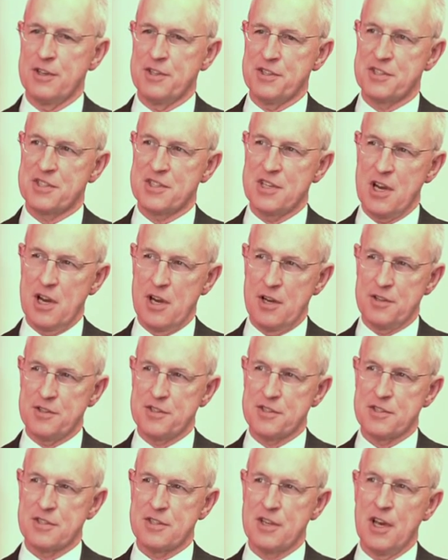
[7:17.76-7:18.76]
in a
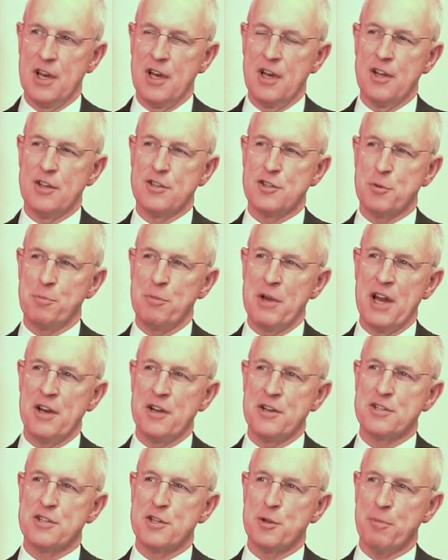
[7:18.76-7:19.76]
sense, to
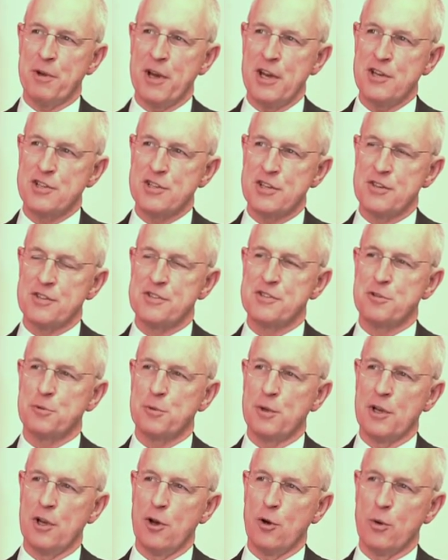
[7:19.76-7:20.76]
manage the patients
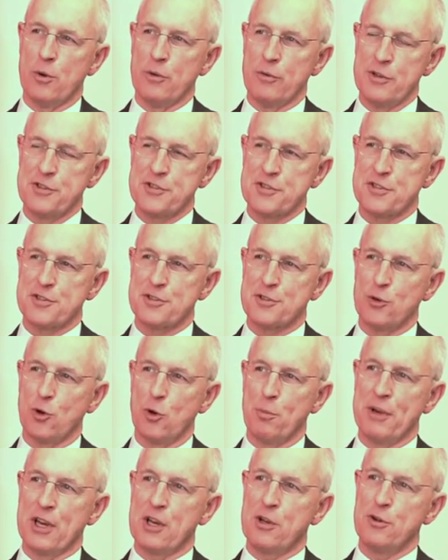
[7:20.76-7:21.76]
to a lower risk
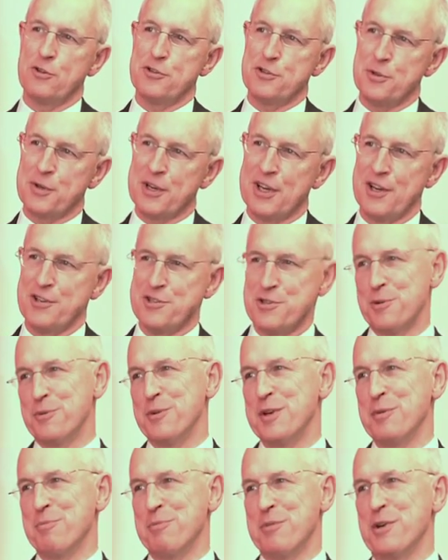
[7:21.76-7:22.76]
score because you cut your
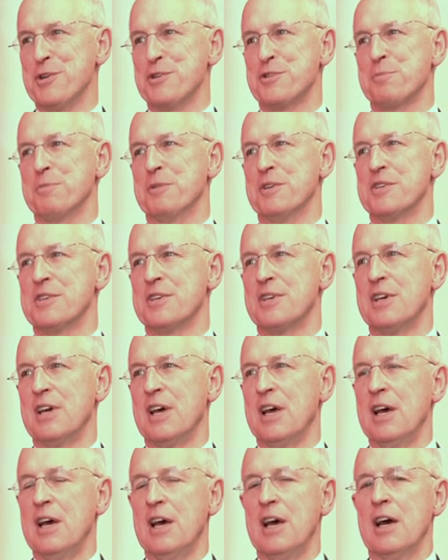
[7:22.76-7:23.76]
reimbursement.
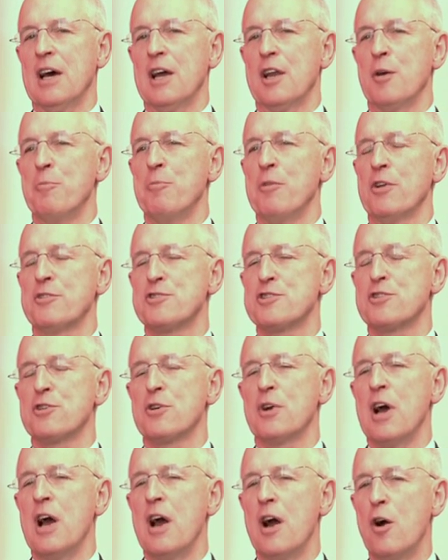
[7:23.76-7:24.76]
And I'm not
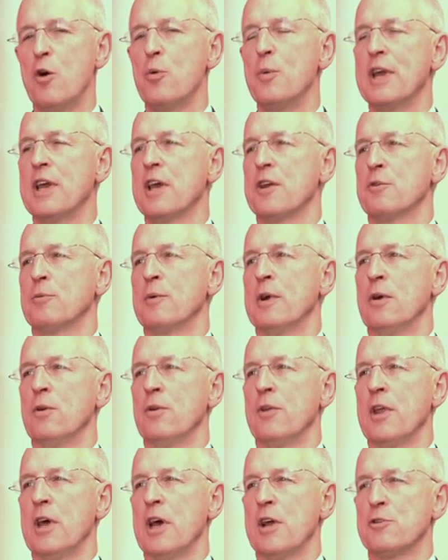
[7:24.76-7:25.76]
sure how we get
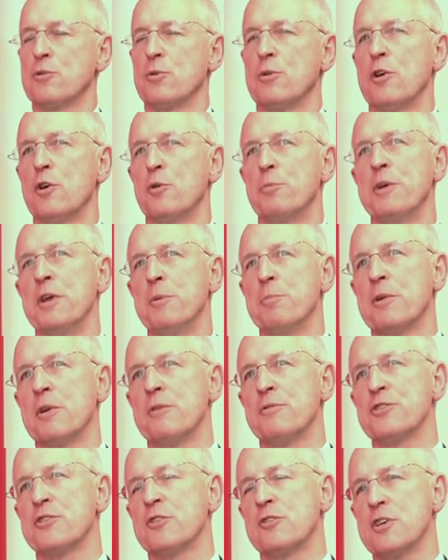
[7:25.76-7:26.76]
around that, although people
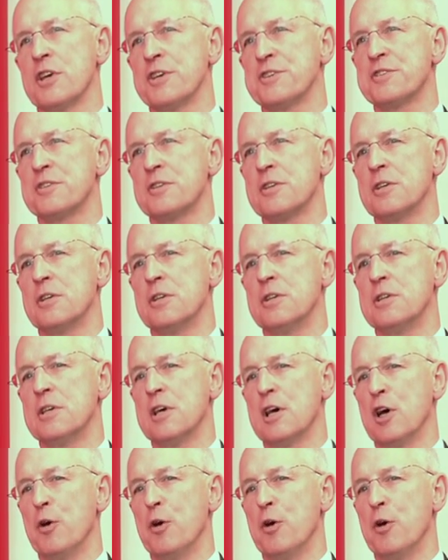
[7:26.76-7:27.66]
have suggested,